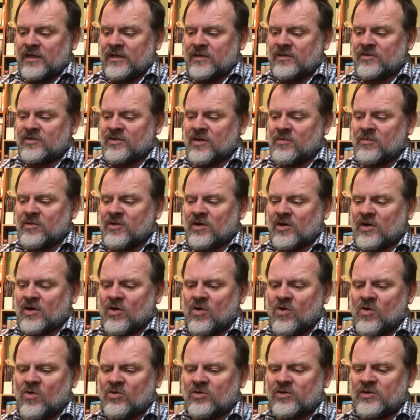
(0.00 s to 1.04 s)
in some of the
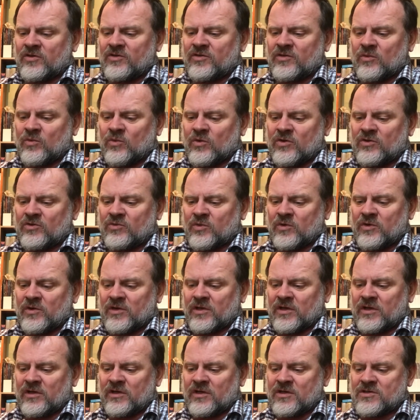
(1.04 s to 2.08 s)
coldest and worst winter
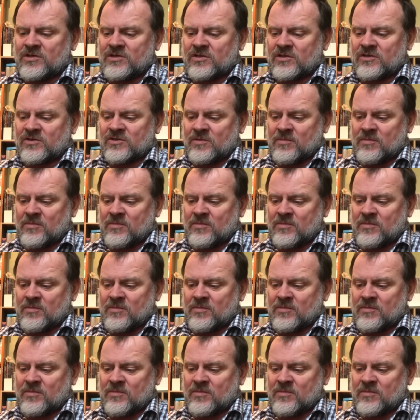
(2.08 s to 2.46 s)
conditions